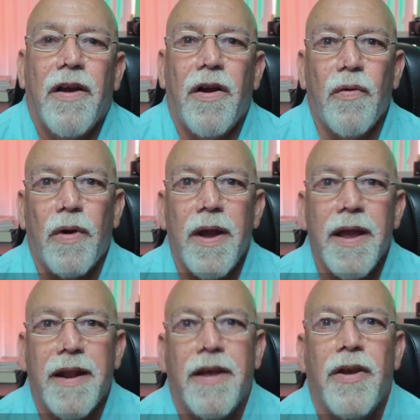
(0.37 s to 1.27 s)
All
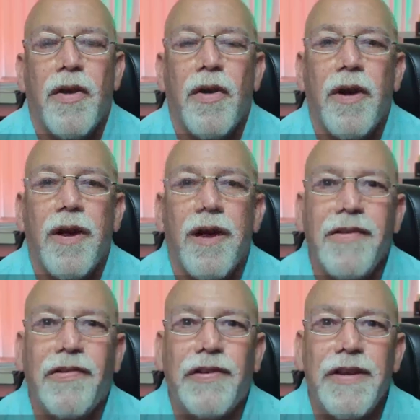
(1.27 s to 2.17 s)
right,
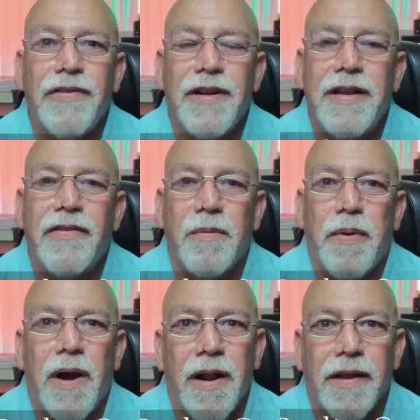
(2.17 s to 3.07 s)
hurricane season is
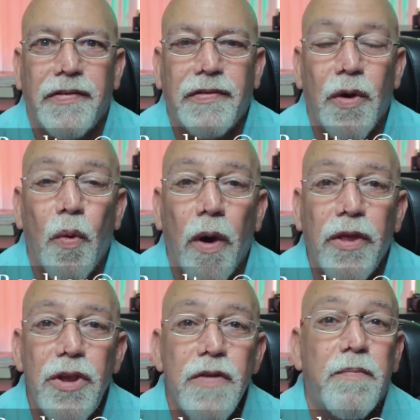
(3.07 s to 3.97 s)
upon us. So
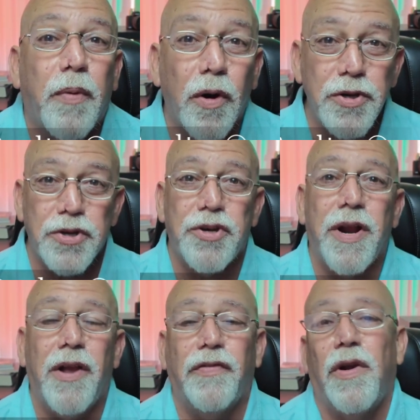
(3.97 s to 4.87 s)
whether you've purchased your
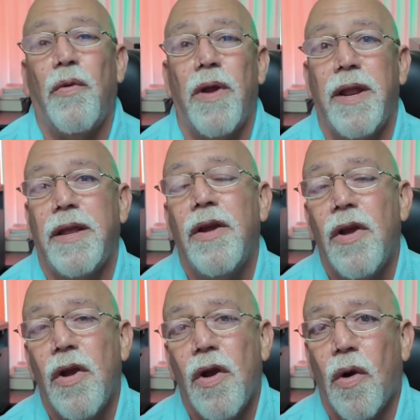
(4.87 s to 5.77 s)
house already
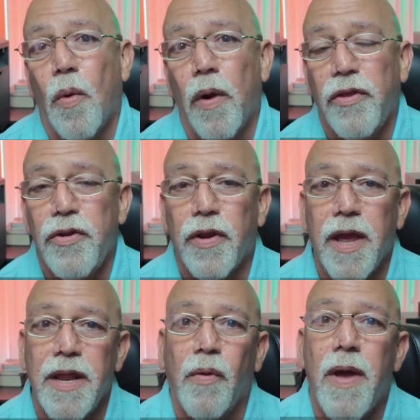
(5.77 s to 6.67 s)
or whether you're
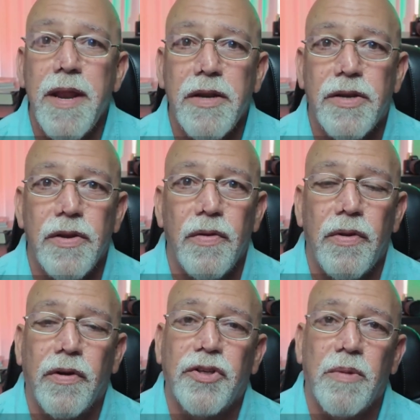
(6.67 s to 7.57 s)
getting ready to,
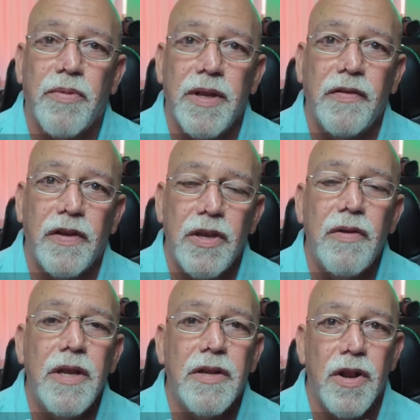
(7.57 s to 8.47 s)
there are some things that you
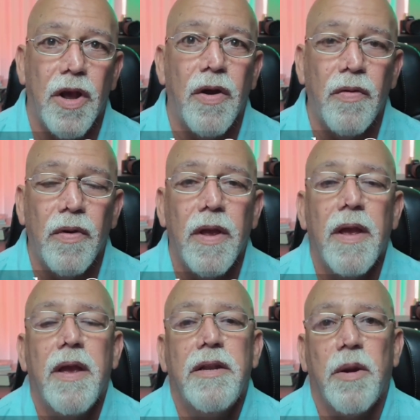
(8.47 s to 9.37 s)
need to know
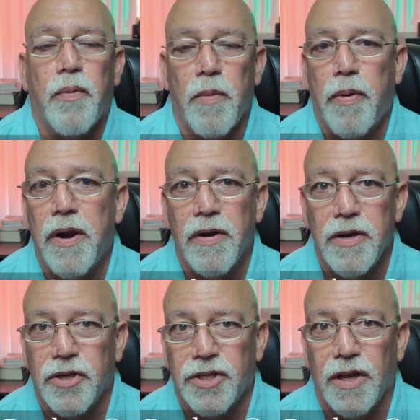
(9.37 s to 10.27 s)
to prepare
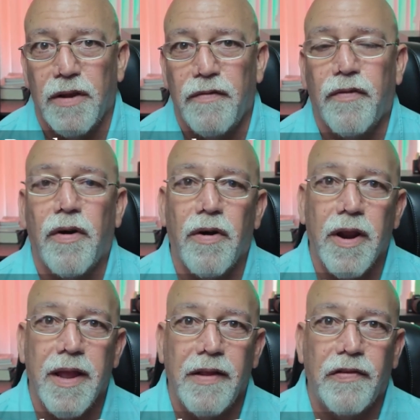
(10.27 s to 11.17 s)
yourself for
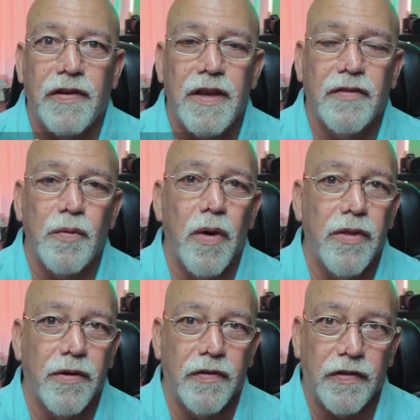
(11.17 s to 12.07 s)
hurricane season,
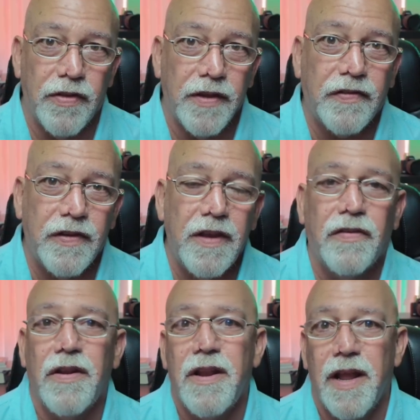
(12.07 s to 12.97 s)
whether it's this
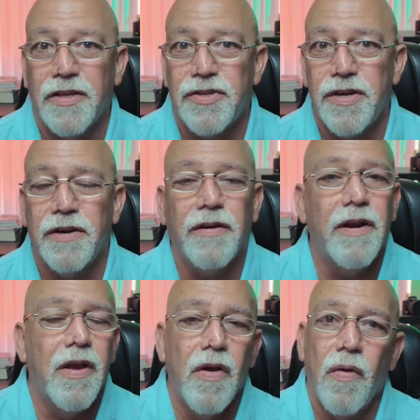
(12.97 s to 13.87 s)
season, next year,
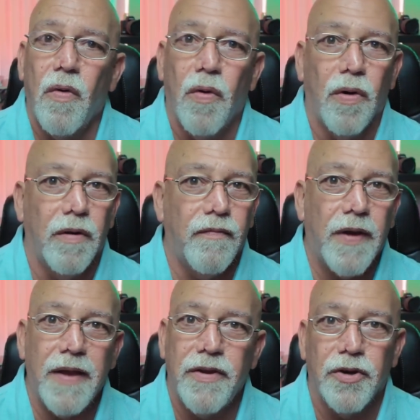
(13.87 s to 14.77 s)
or
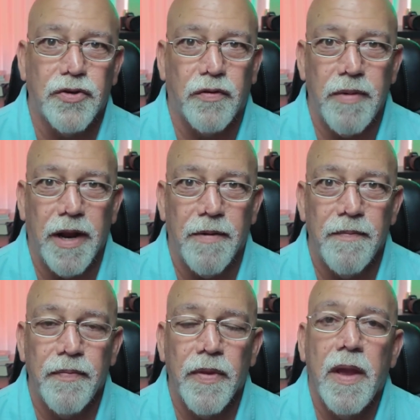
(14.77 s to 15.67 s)
5 years from now.
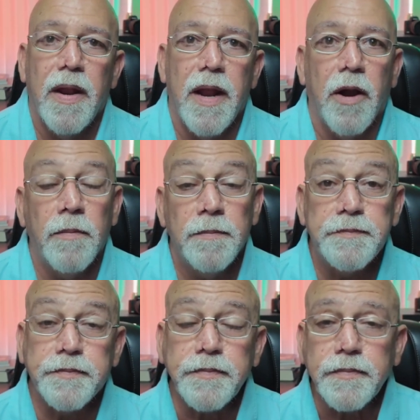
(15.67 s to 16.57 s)
Now,
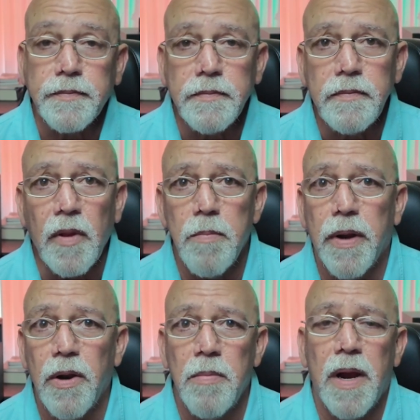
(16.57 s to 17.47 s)

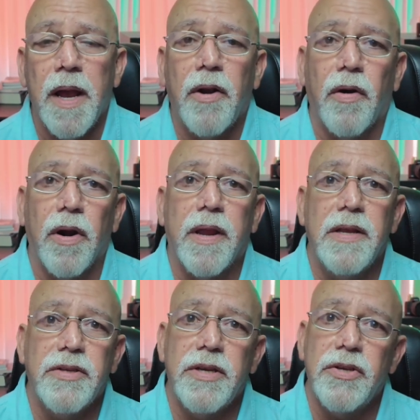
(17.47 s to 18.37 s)
bear in mind,
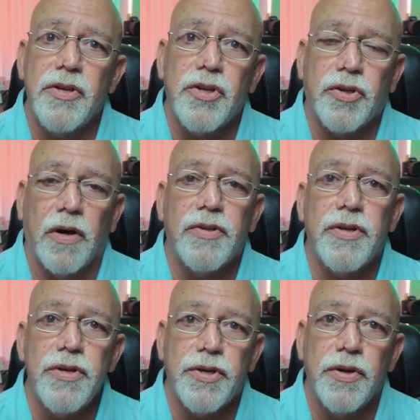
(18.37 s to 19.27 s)
hurricane season starts
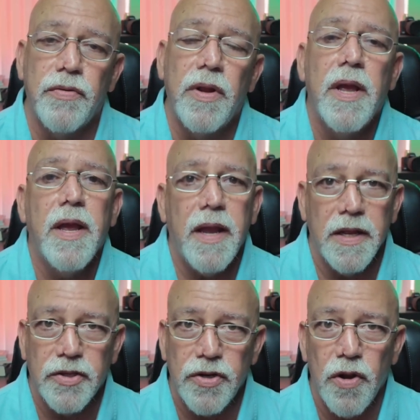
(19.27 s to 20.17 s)
in June,
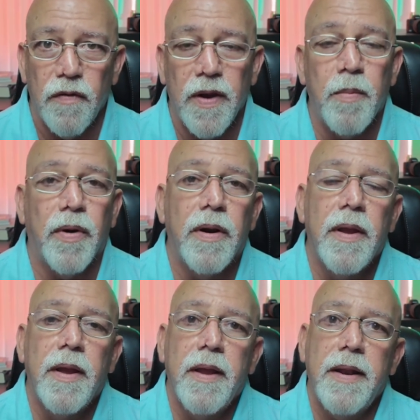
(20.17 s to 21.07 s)
ends in November.
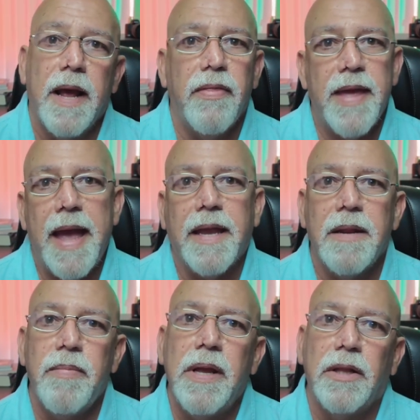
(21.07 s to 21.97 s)
Now, that
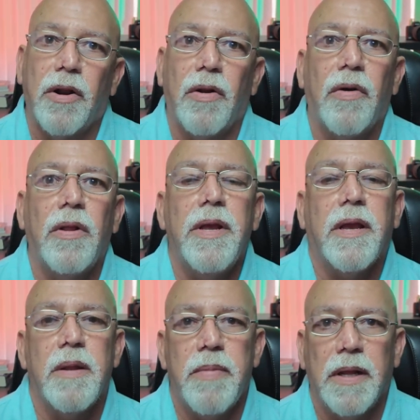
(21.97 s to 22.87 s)
can be a little early,
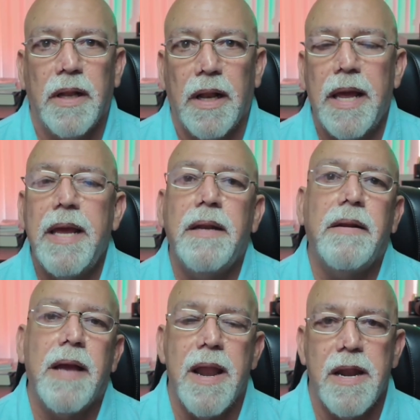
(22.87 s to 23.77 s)
it can be a little
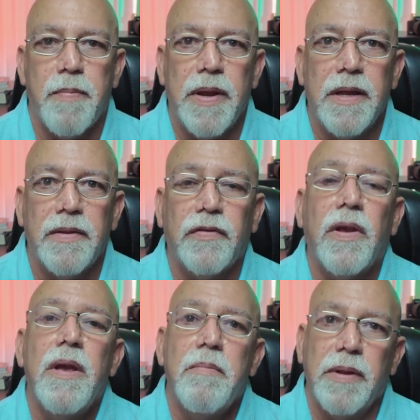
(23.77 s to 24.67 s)
late, kind of depends,
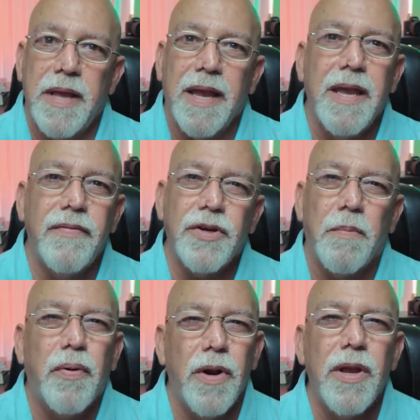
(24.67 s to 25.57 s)
but that gives you a
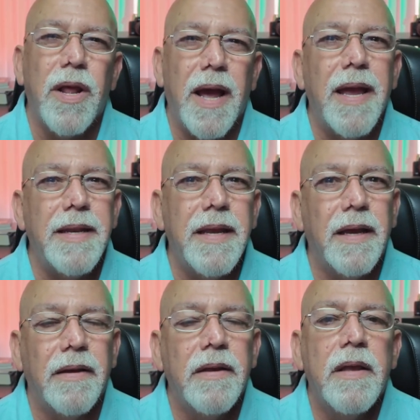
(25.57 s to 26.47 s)
pretty good idea.